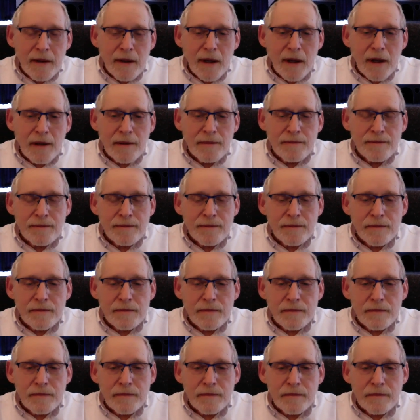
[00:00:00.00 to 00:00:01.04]
Um,
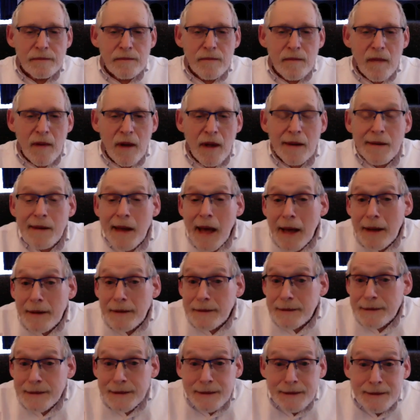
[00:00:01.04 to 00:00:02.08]

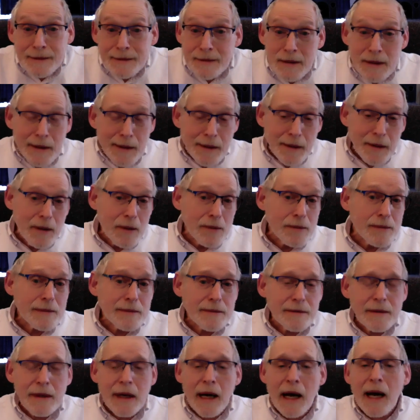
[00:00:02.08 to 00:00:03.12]
that, you know,
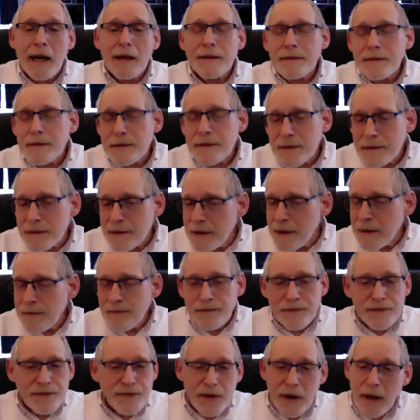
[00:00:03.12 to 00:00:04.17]
I sleep
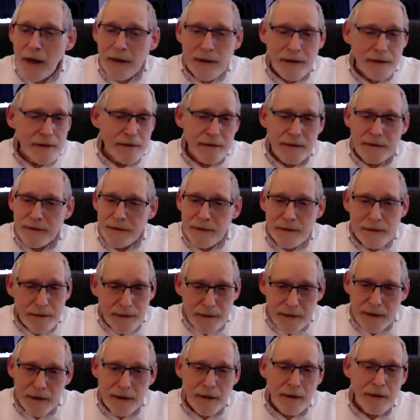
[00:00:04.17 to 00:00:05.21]
fine
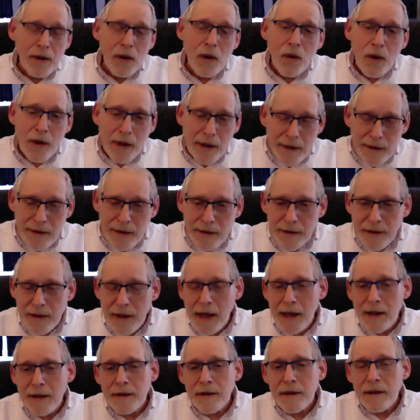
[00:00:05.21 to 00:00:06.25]
knowing
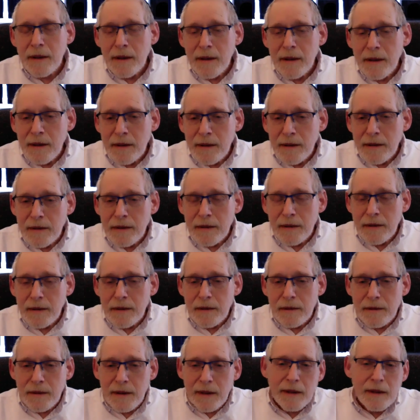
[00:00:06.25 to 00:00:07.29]
that
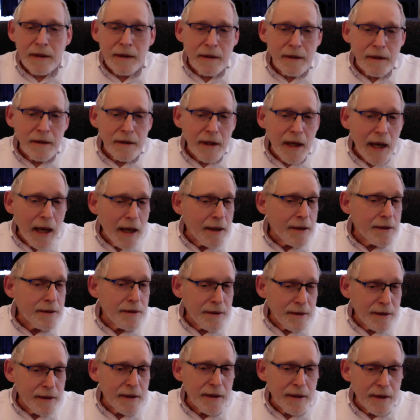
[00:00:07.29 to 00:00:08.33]
the
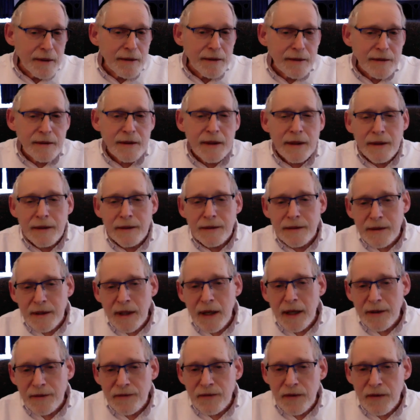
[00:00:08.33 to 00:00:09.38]
end is in
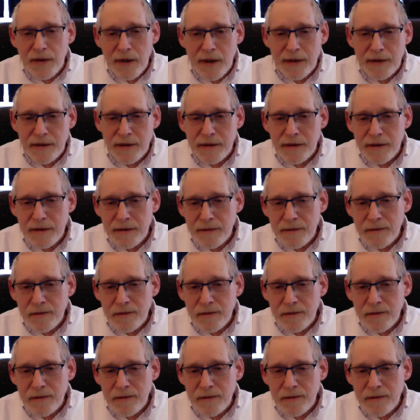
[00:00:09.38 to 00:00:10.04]
sight for us.